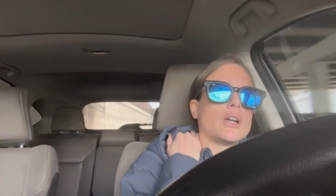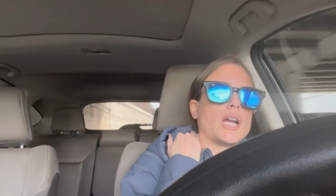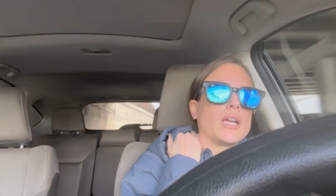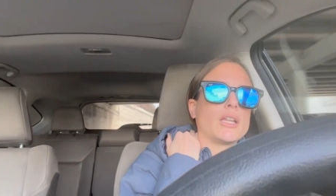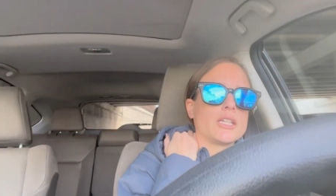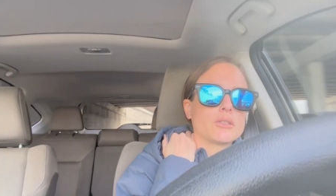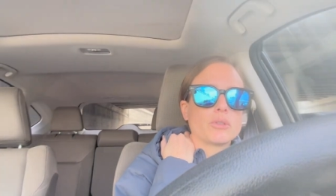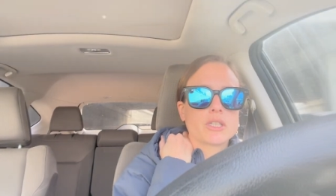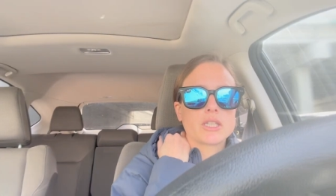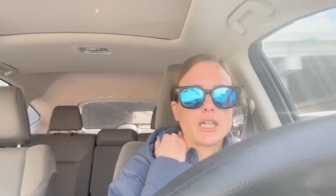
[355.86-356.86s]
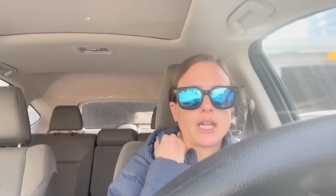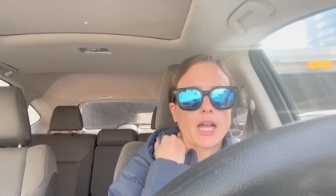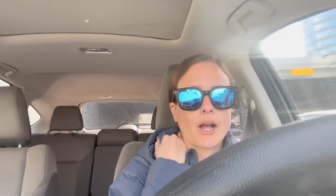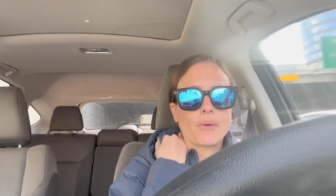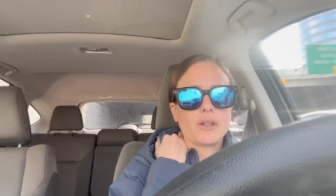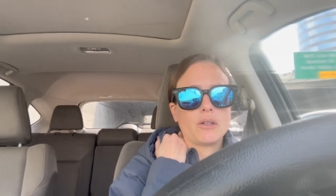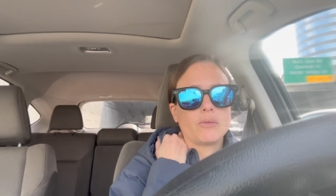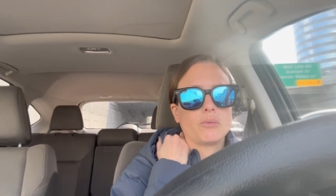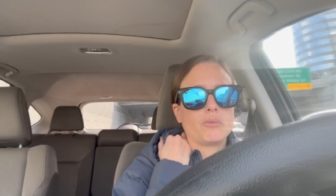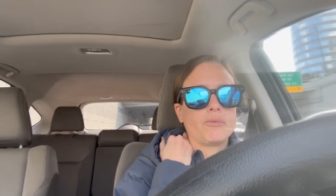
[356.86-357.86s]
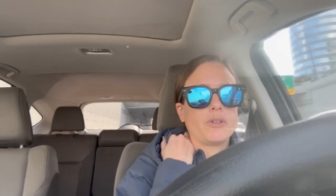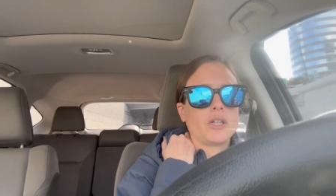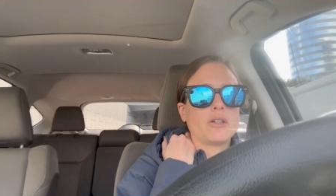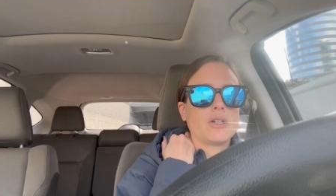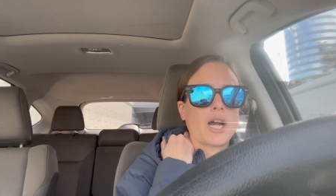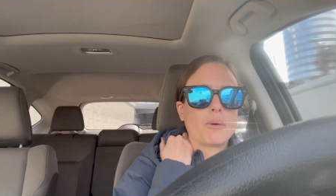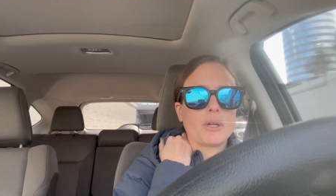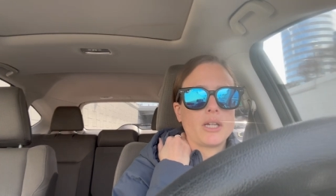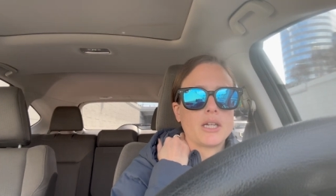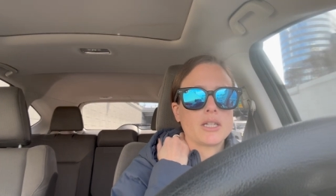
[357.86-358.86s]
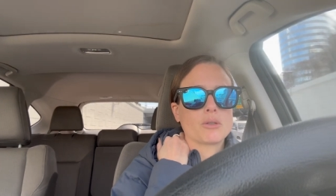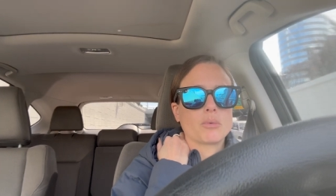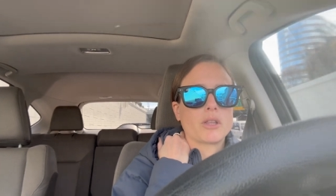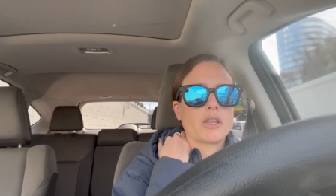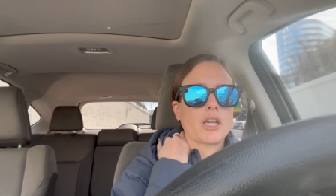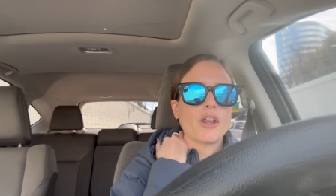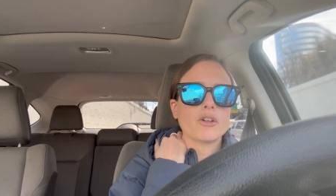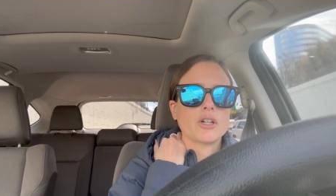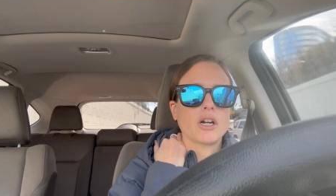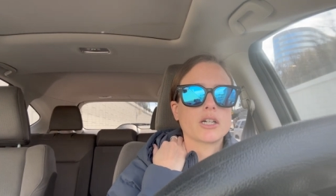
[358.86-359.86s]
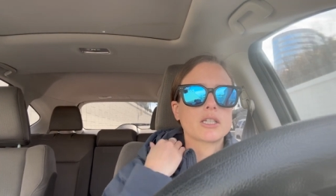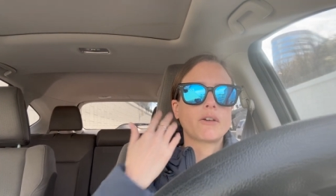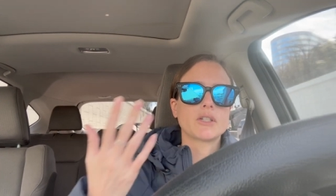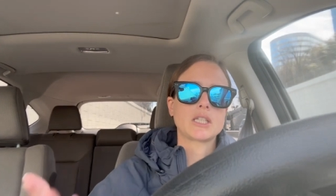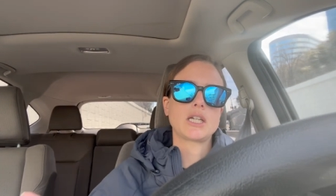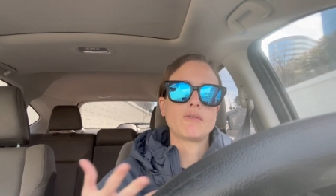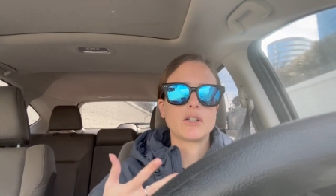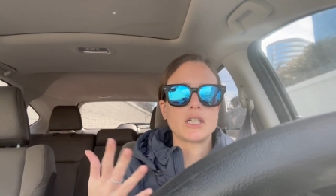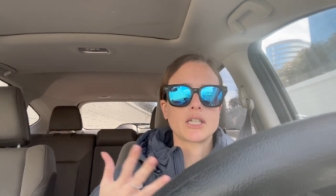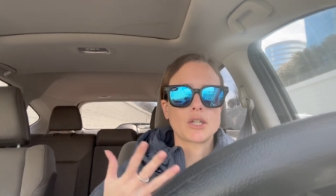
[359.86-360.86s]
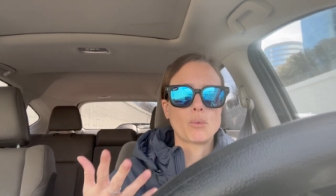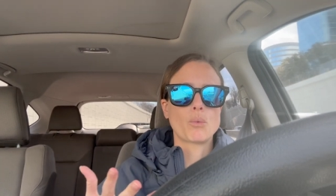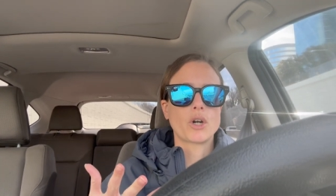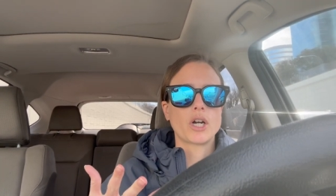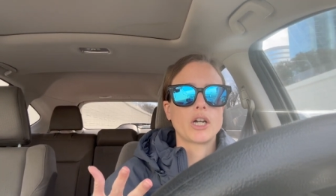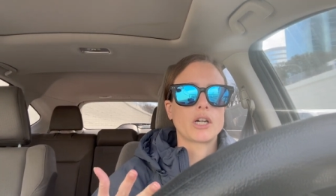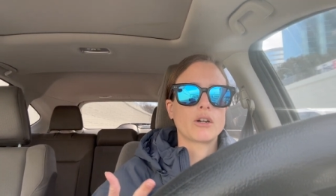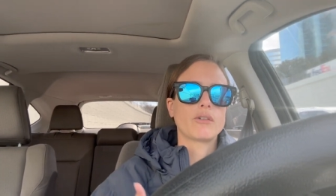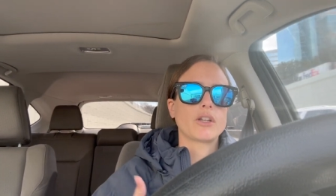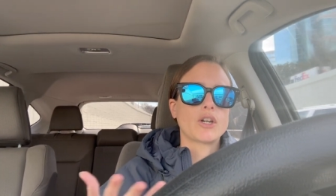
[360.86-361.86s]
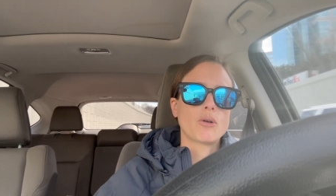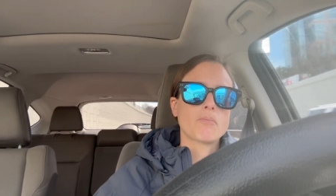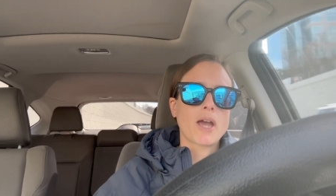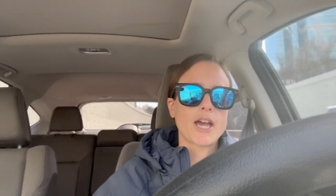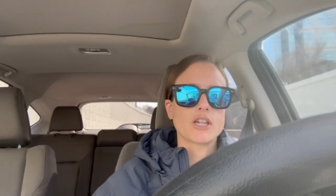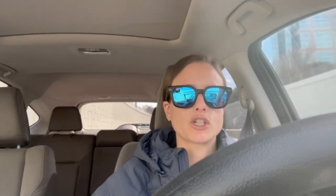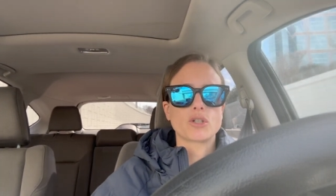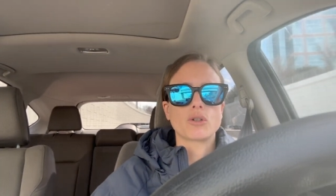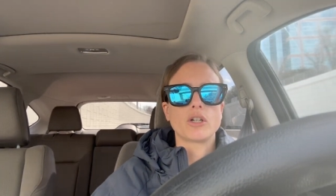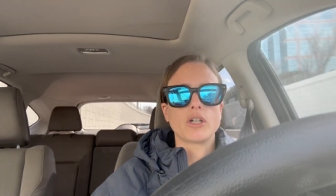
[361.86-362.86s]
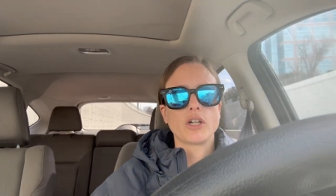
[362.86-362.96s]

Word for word: I, at least let's see how he feel, how he is with the other dog. Because obviously if it doesn't work or if they don't mesh or,